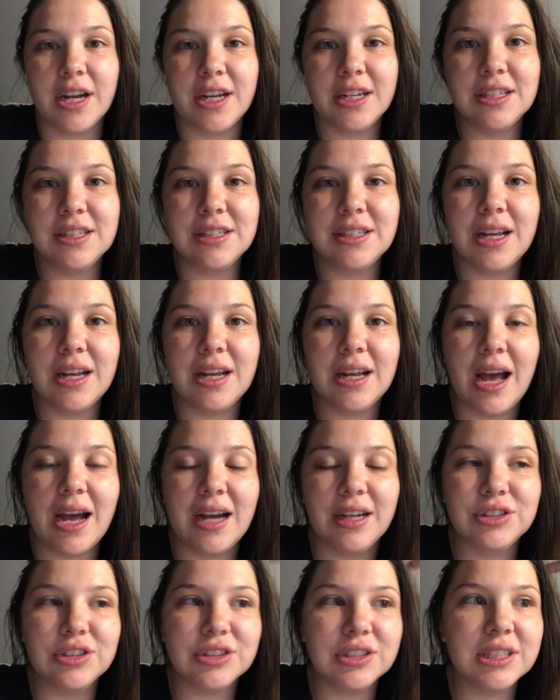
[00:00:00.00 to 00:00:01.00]
I didn't
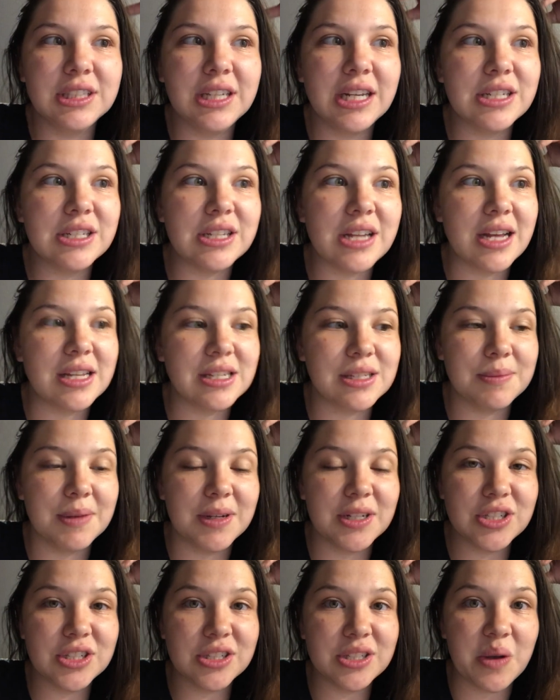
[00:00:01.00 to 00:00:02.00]
actually get as
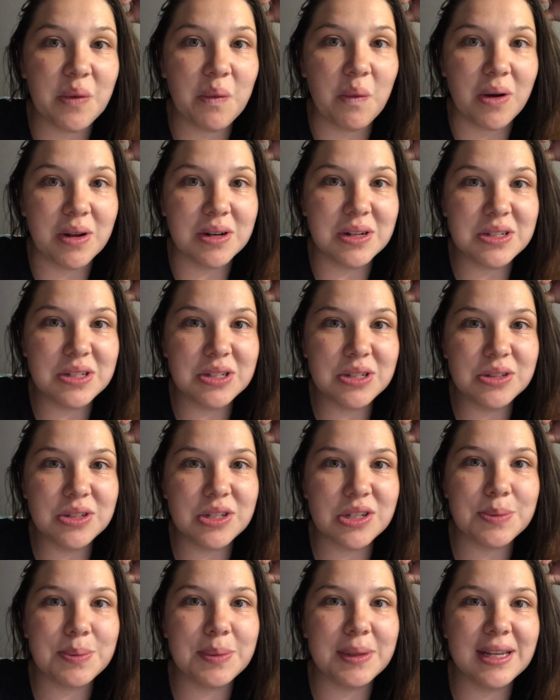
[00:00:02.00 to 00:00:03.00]
much as I wanted to
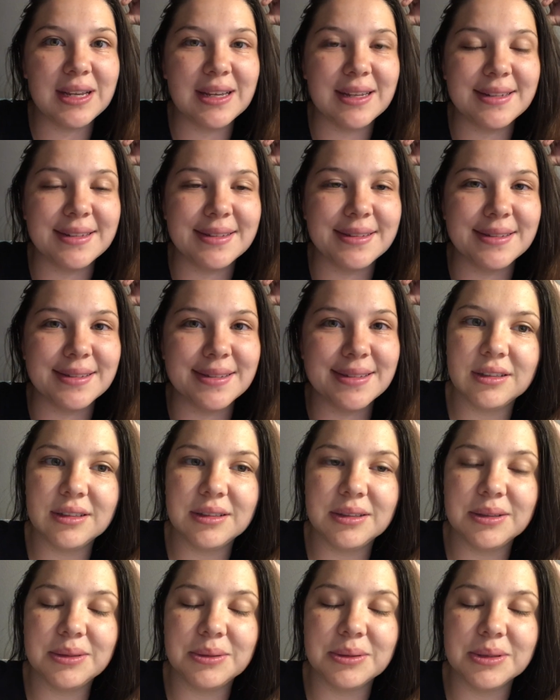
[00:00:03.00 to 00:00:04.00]
just because
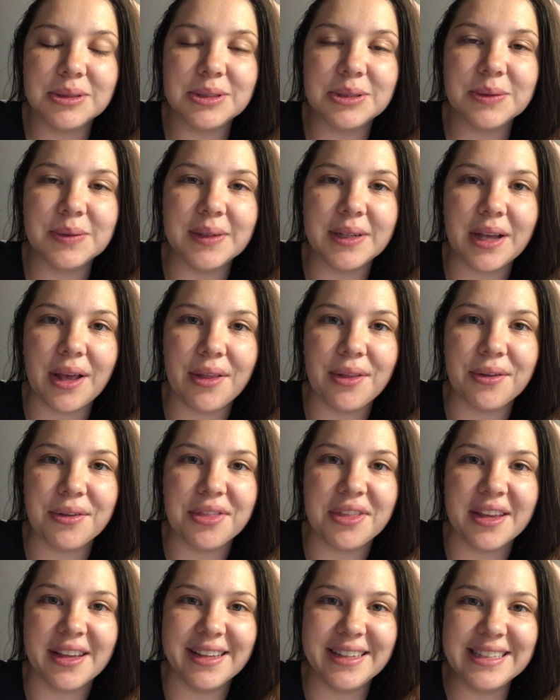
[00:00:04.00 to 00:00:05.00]
I was doing other
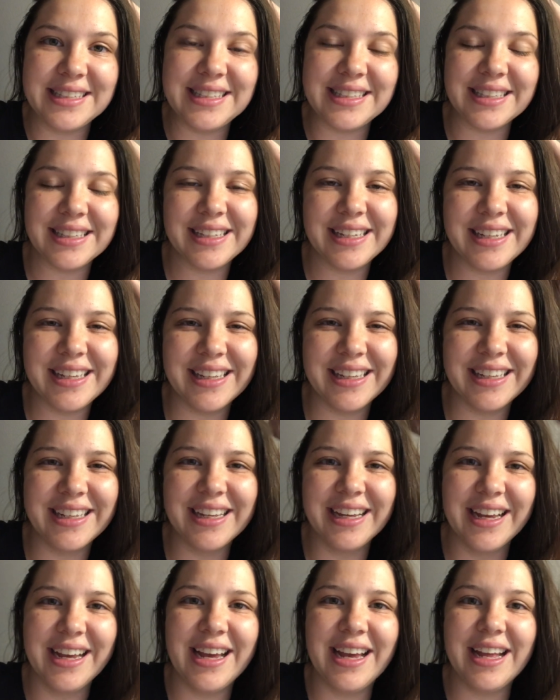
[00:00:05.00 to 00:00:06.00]
things.
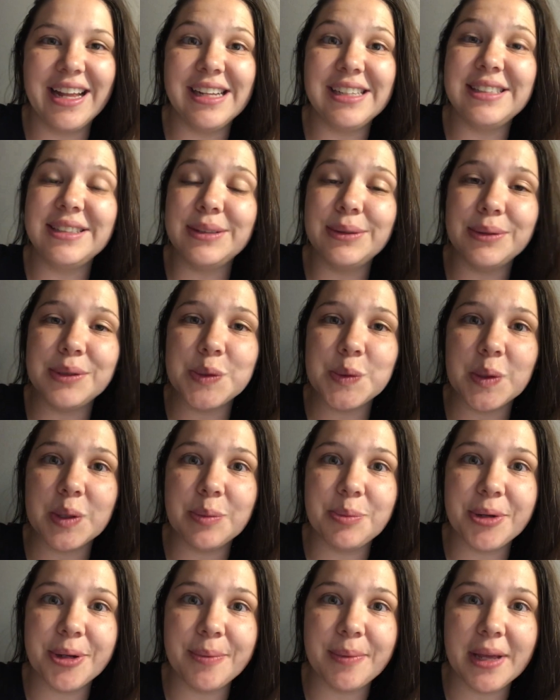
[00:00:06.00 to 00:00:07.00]
And I didn't always want
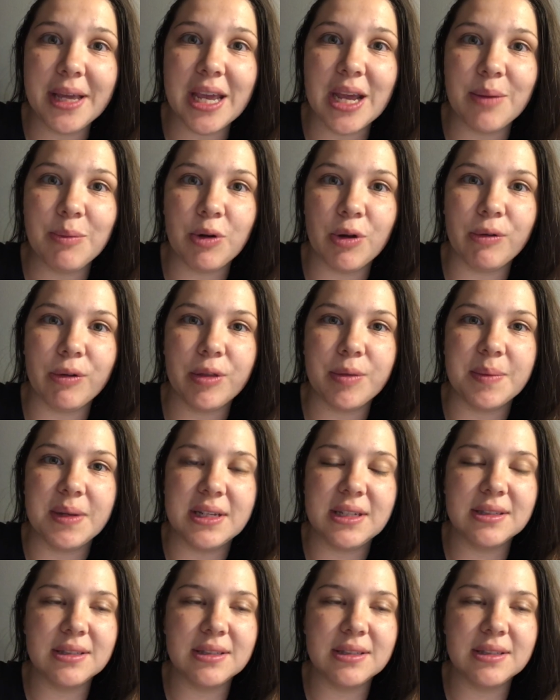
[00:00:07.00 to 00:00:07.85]
to bring my camera with me.